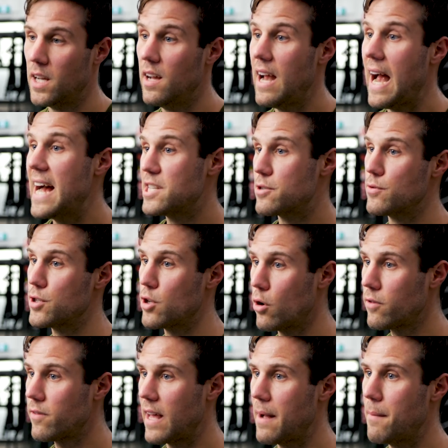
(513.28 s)
As a result
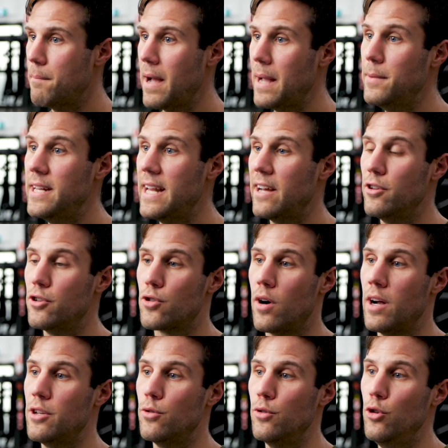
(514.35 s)
of that, maybe now you try
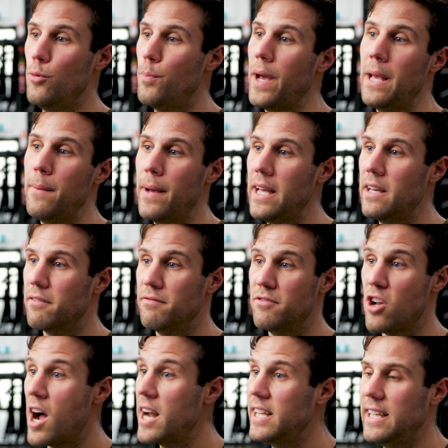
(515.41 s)
and do a new PB of
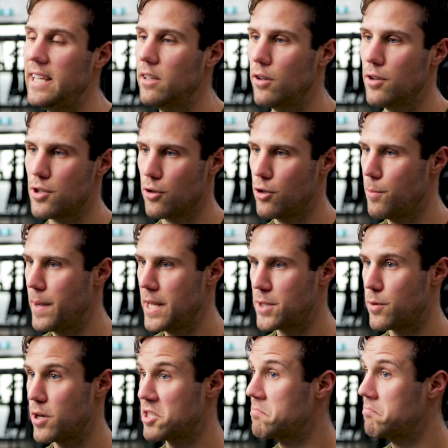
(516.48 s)
90 kilos on your bench
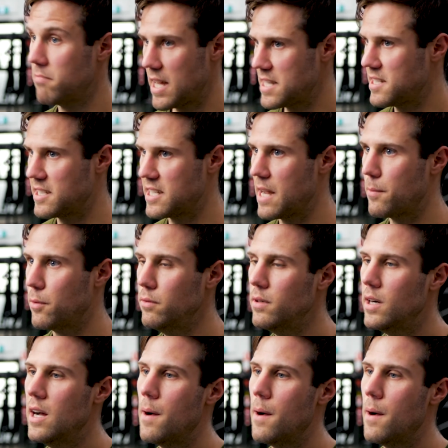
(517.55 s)
press, as an example,